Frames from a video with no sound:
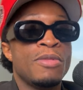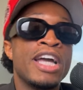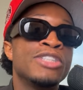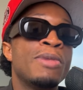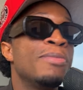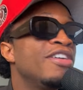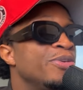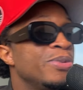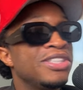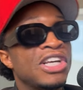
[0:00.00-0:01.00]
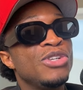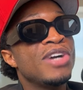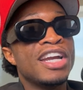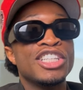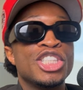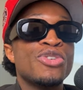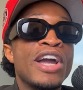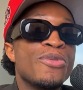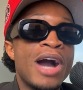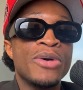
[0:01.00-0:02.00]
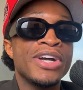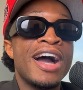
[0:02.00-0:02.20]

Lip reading: as my mother would say, you gotta strike while the